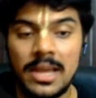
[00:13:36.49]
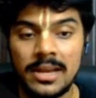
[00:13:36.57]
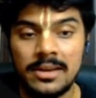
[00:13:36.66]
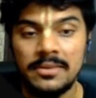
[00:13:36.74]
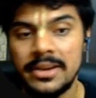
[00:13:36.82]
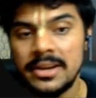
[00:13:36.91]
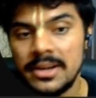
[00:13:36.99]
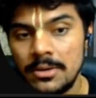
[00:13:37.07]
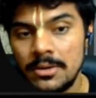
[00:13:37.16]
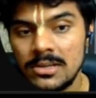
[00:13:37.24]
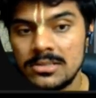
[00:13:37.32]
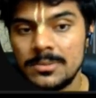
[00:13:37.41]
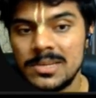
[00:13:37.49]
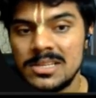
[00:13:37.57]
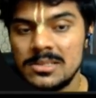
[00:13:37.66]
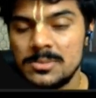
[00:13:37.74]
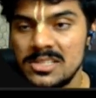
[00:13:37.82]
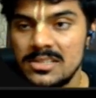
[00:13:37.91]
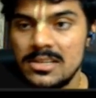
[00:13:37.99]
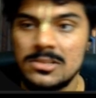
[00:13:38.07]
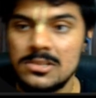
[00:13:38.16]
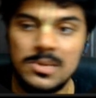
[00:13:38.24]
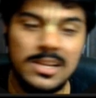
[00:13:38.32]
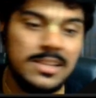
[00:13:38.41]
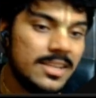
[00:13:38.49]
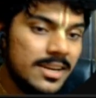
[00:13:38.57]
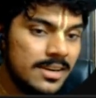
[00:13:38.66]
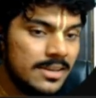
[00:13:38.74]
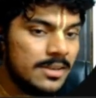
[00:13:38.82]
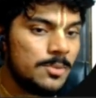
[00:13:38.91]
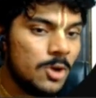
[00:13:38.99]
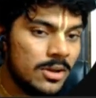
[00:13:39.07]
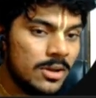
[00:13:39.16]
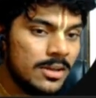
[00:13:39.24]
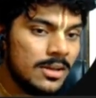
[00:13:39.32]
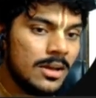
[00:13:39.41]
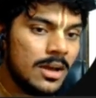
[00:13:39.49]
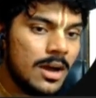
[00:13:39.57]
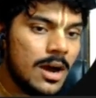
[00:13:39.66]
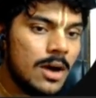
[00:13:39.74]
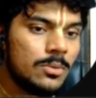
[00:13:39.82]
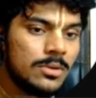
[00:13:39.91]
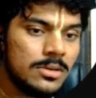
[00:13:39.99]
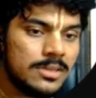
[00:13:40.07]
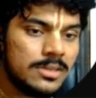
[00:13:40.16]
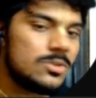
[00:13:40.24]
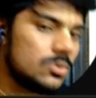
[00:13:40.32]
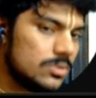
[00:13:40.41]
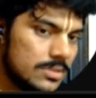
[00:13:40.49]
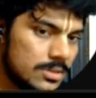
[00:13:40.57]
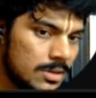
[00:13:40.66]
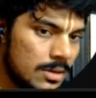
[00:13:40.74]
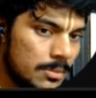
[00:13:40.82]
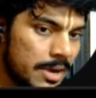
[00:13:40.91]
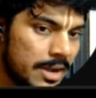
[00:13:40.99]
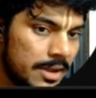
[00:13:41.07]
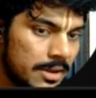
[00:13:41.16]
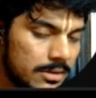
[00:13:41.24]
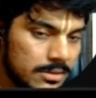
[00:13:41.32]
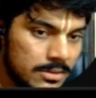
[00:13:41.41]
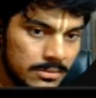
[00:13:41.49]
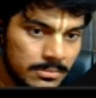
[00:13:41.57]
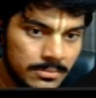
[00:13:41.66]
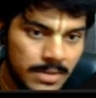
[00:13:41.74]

We can create our custom namespace as well and then deploy our resource by